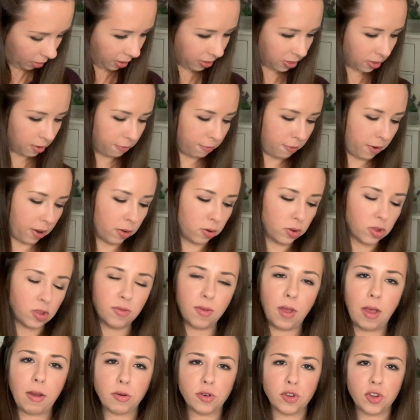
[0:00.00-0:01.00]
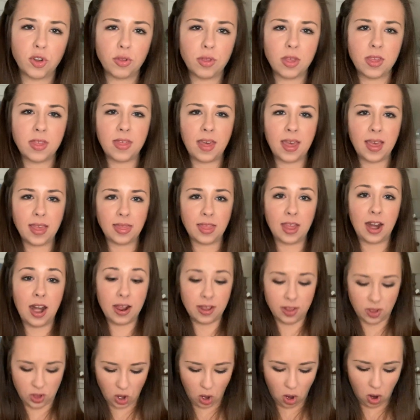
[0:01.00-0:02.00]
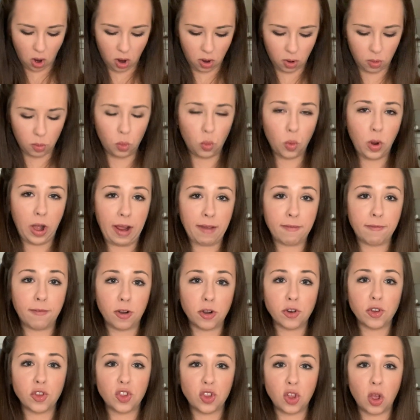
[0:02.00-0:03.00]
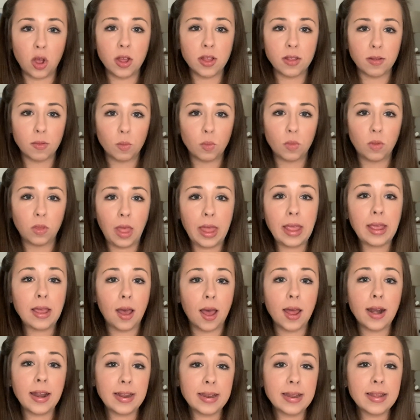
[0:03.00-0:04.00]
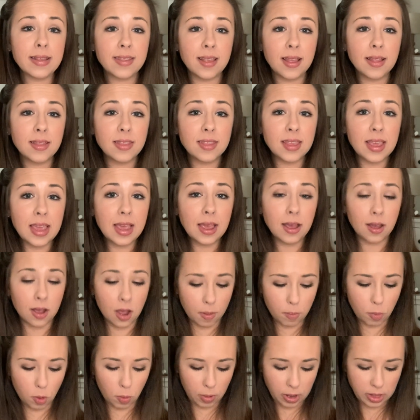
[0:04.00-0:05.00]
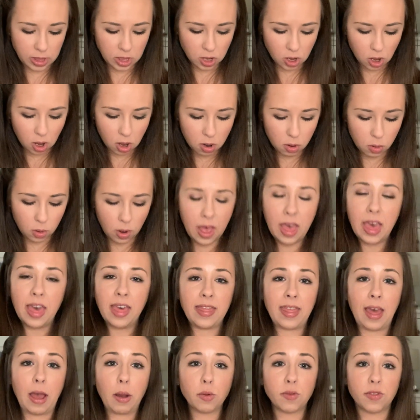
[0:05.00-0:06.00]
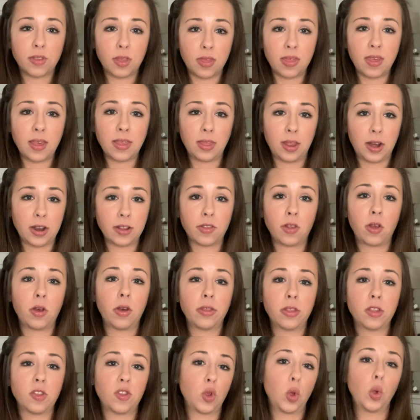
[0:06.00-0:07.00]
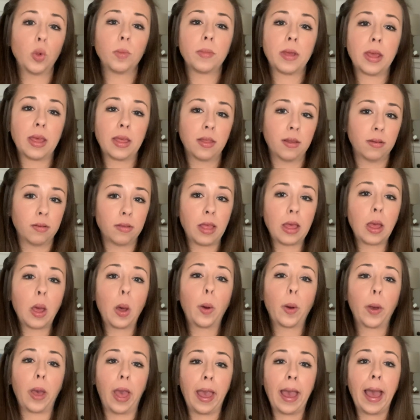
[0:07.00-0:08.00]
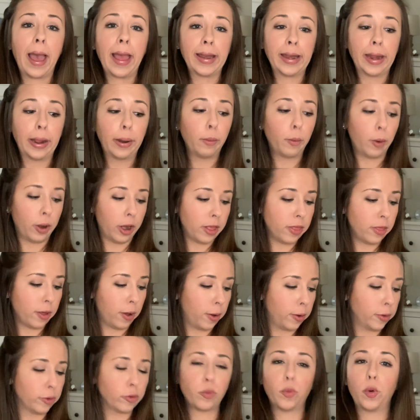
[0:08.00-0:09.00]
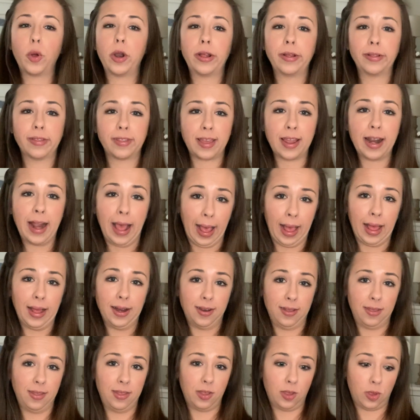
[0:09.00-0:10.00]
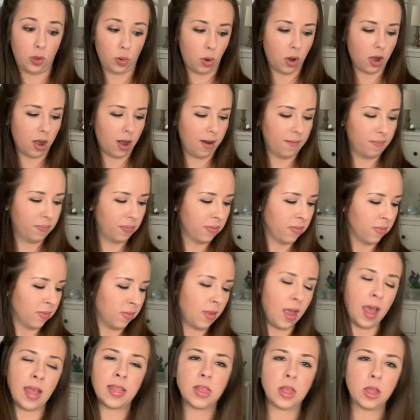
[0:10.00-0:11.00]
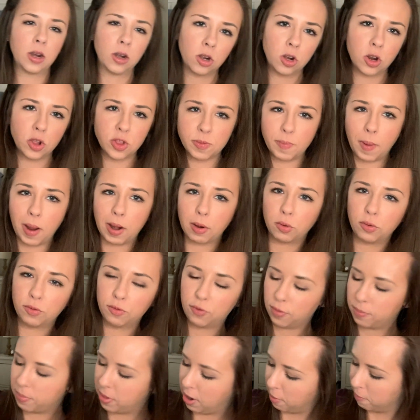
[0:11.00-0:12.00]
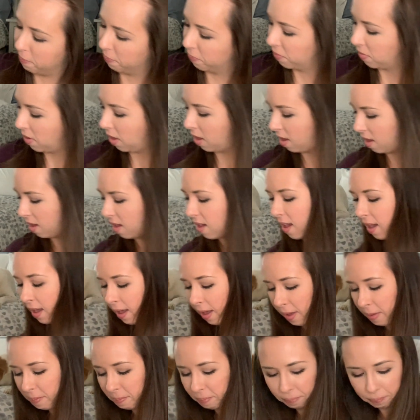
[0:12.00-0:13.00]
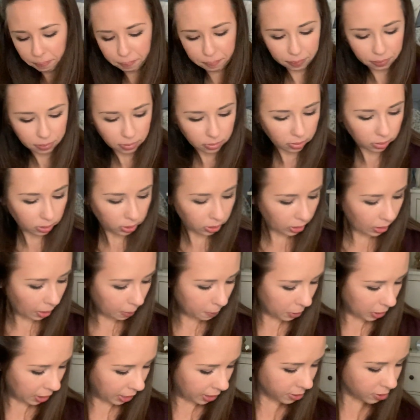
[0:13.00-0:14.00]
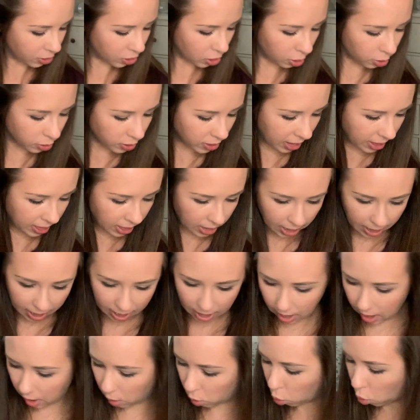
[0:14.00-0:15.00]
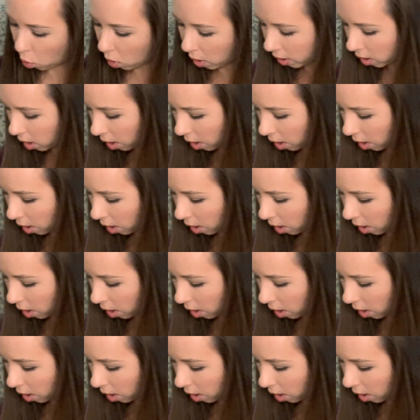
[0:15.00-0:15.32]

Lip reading: The fragrance flowers were the thing that I saw when I first got into Scentsy a couple months ago. That was the thing that I saw that sold me. I was like, okay, I need one of those. What else can I add to this order? And then I'll spiral from there. That's those. And then I had one